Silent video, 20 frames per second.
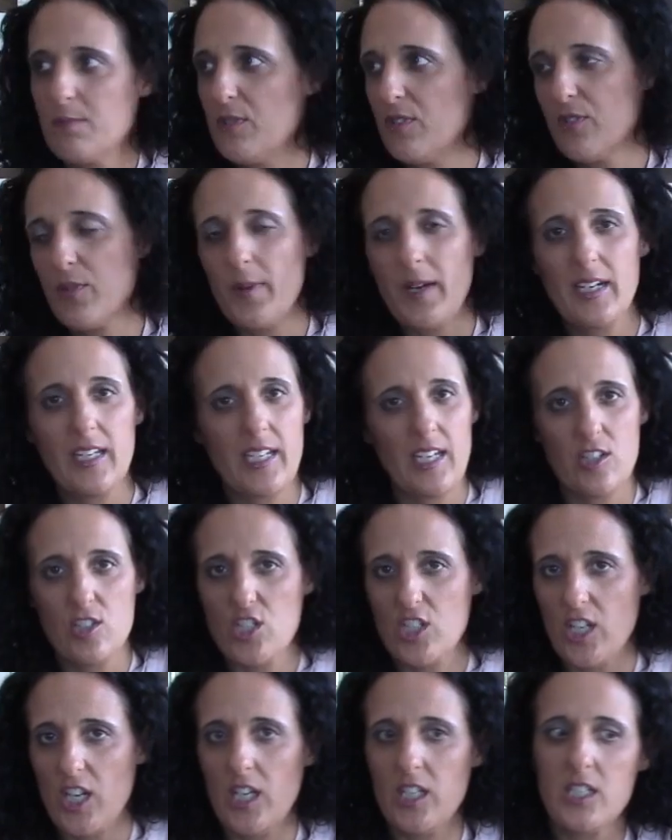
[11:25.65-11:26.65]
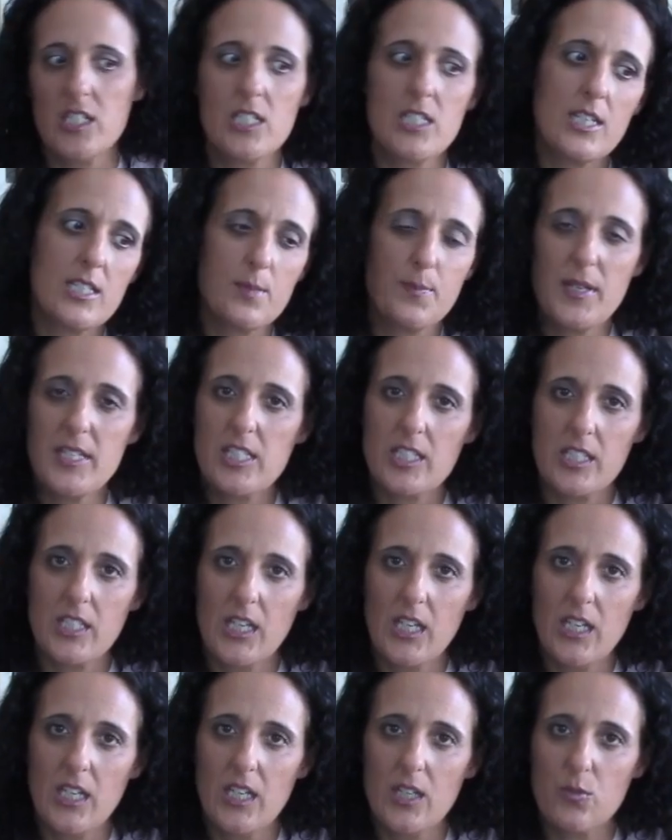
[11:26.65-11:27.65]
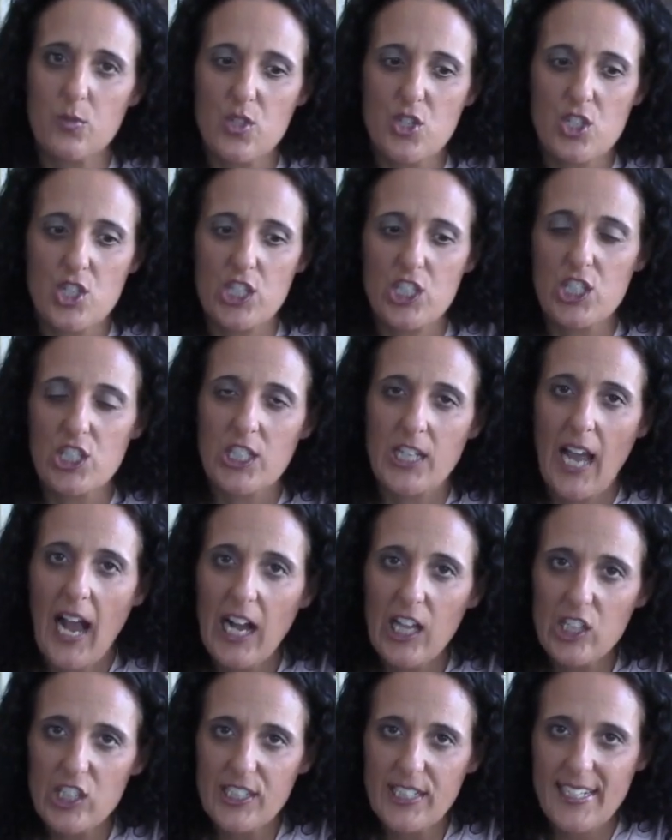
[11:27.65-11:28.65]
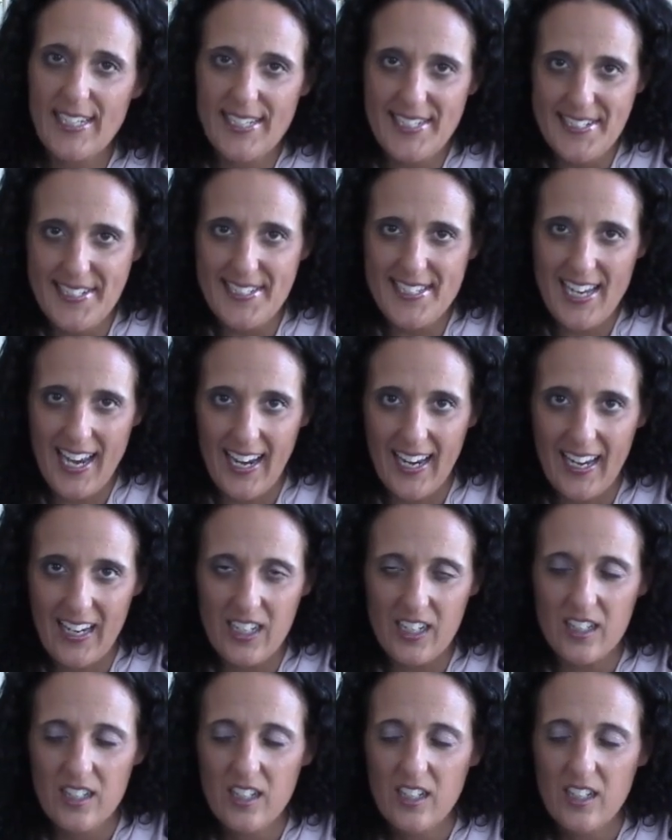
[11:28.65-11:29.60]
Move your body, count your calories. That's basically it. Restrict your calorie intake.